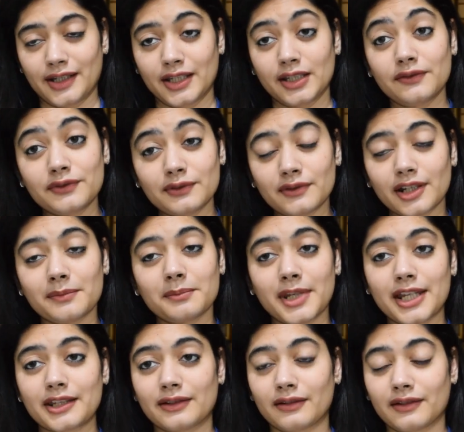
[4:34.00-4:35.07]
If you can
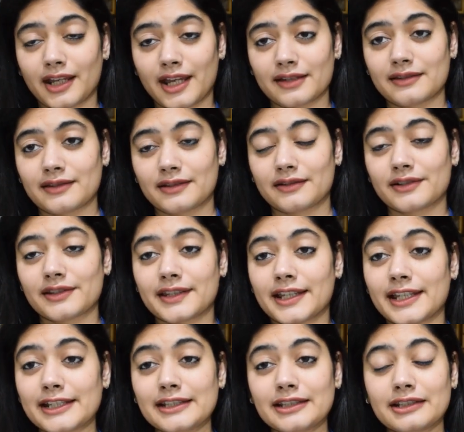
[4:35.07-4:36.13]
make your answers
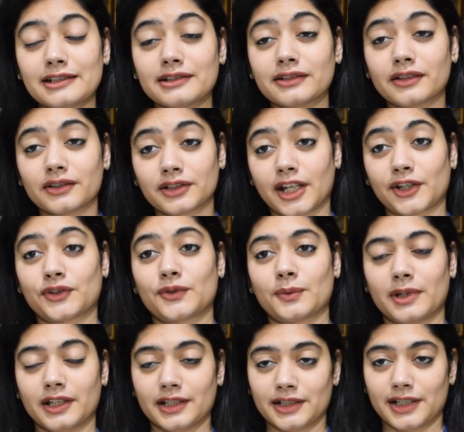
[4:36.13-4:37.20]

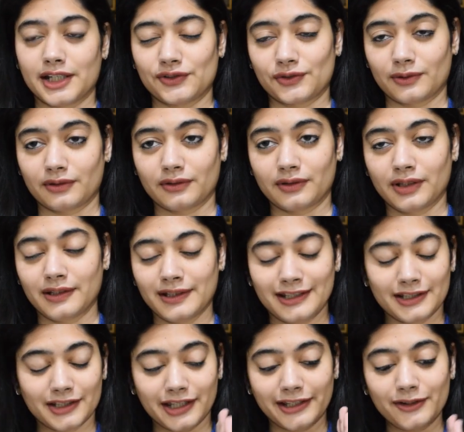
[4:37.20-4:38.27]
intertextual in nature,
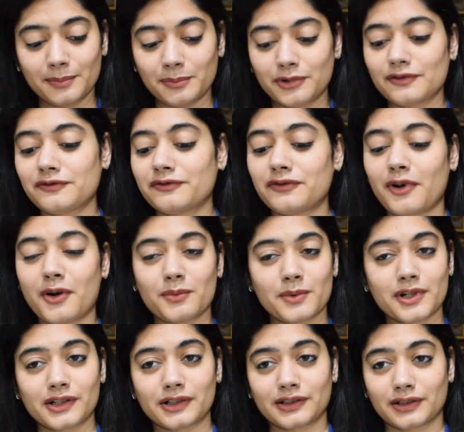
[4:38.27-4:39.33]
can you put
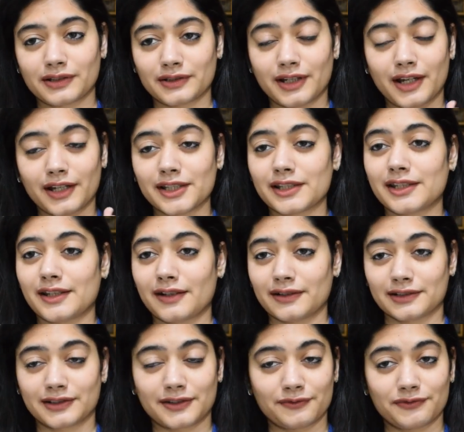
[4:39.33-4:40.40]
forward the
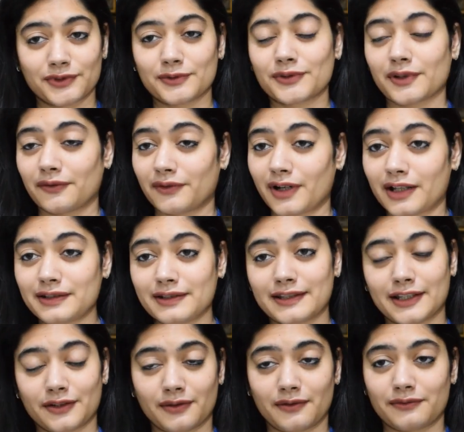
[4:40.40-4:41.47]
ideas, the views of other
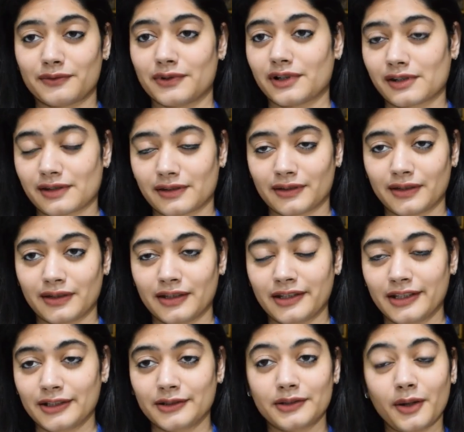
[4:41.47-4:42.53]
set of works?
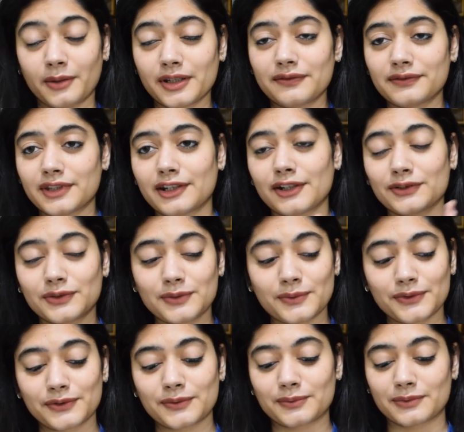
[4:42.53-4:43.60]
Now if there are two
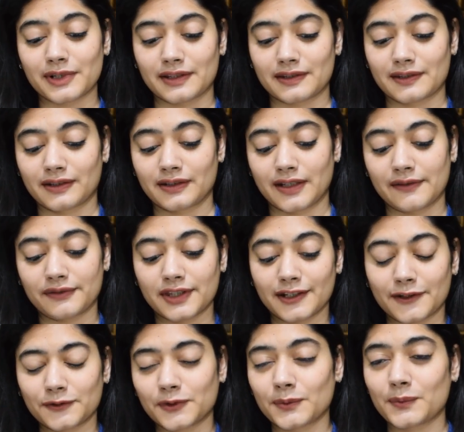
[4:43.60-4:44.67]
students, if there
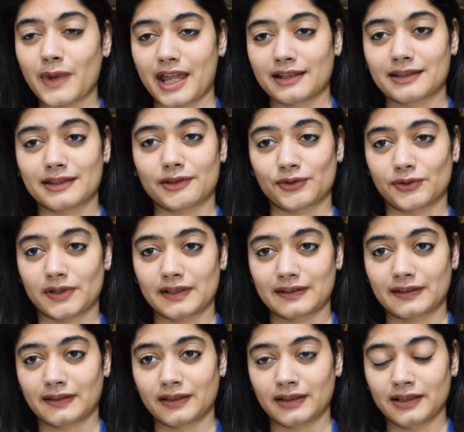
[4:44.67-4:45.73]
are two answer
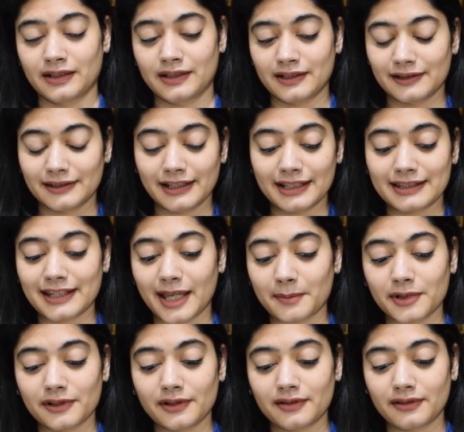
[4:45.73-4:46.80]
sheets, the
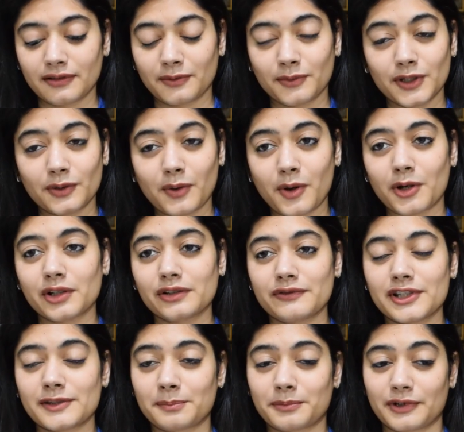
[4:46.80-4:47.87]
examiner will
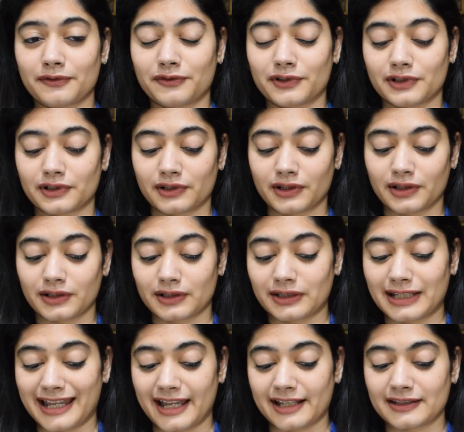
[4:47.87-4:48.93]
always prefer
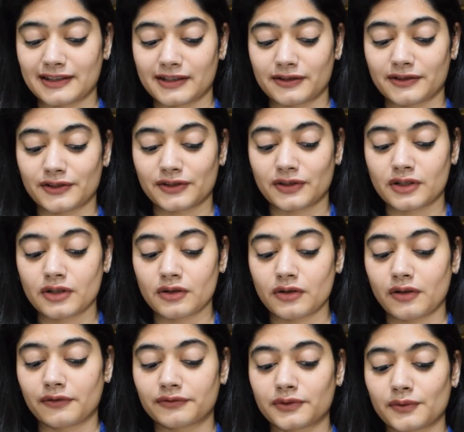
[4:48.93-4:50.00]
the answers
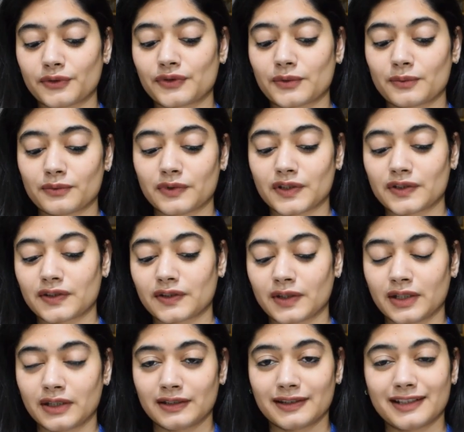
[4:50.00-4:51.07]
of those students
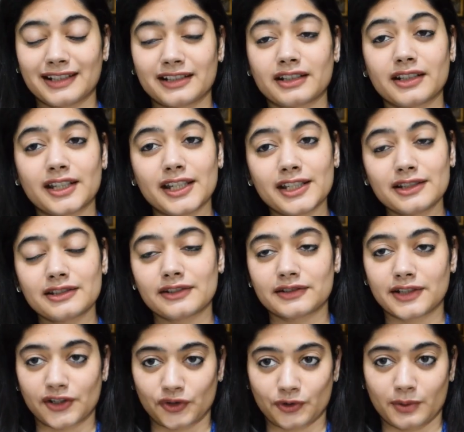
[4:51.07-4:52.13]
that are
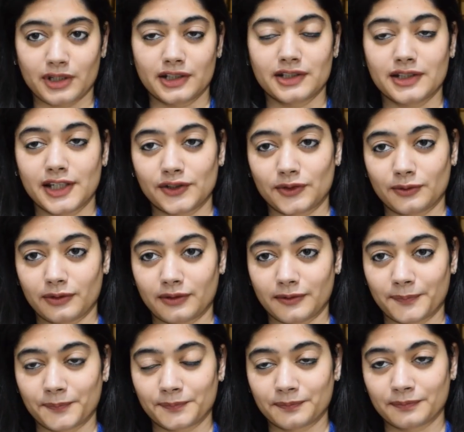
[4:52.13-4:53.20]
intertextual in nature.
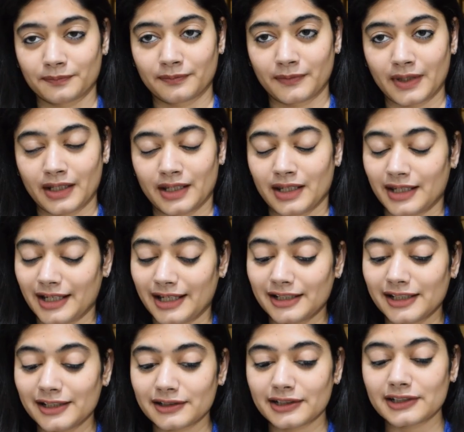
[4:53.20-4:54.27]
And
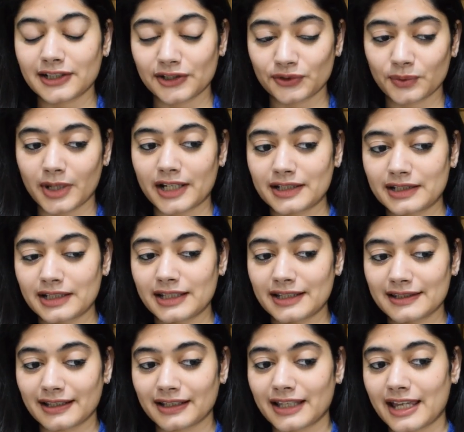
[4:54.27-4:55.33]
intertextuality
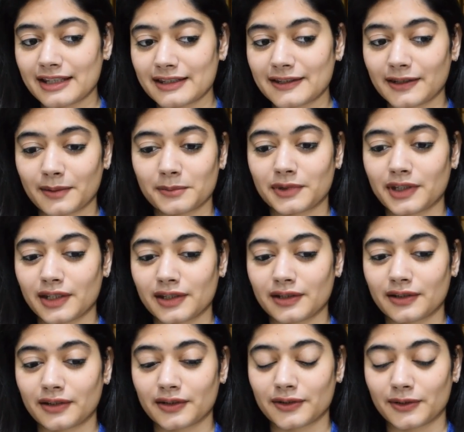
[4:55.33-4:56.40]
is again
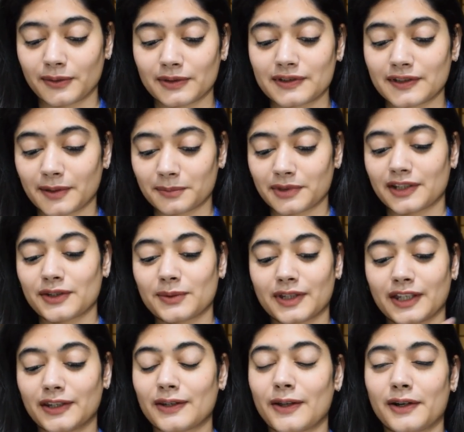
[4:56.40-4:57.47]
something, it's something you
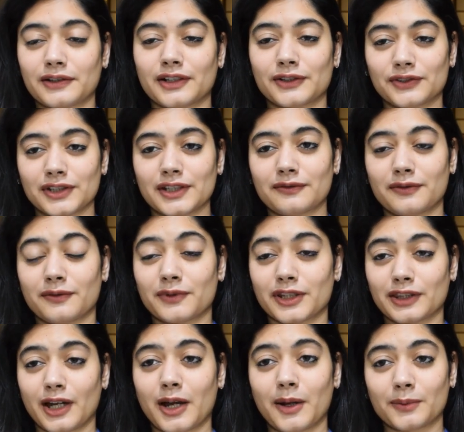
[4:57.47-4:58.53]
cannot achieve
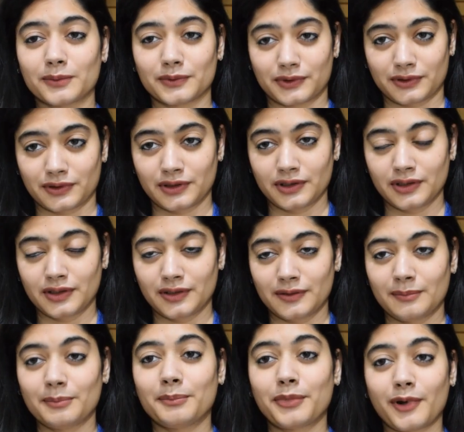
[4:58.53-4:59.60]
without
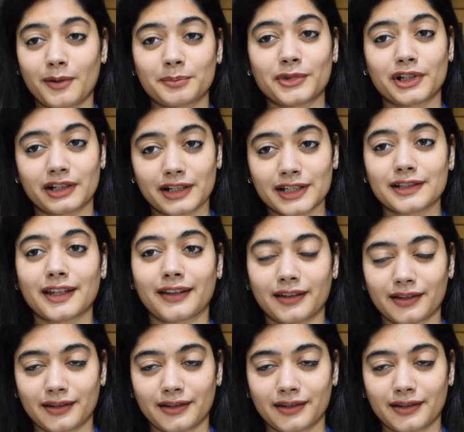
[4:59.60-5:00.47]
proper reading.